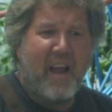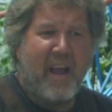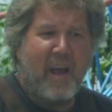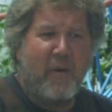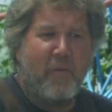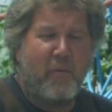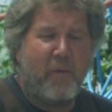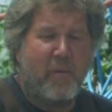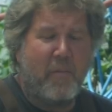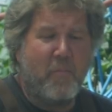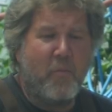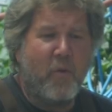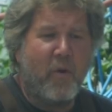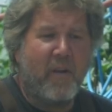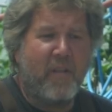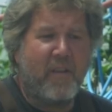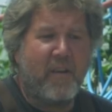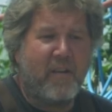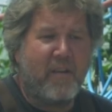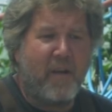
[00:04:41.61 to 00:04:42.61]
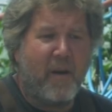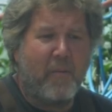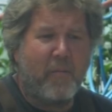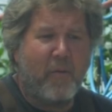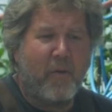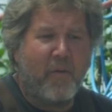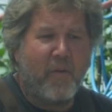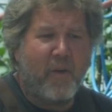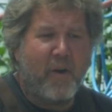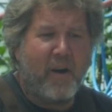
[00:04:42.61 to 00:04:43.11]
And we more than
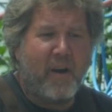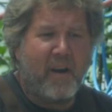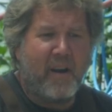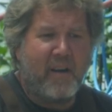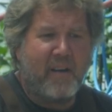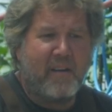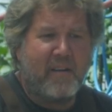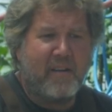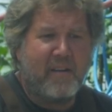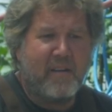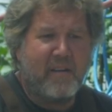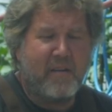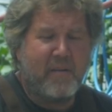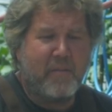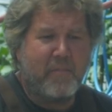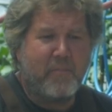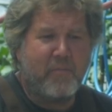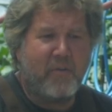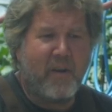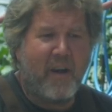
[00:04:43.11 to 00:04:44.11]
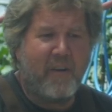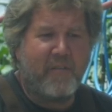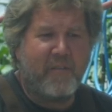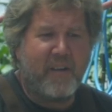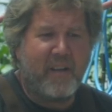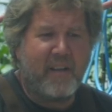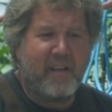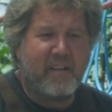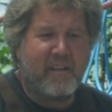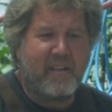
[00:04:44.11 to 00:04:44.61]
doubled our
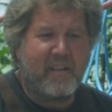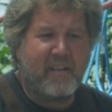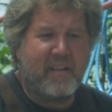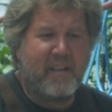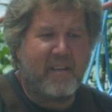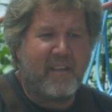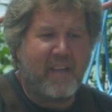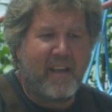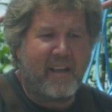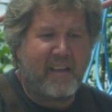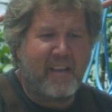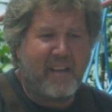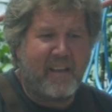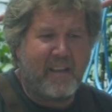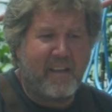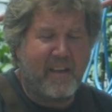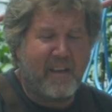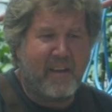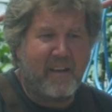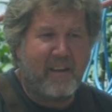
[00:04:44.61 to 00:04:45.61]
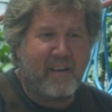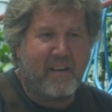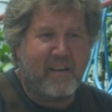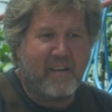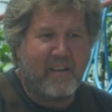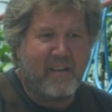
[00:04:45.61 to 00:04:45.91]
profit the second year.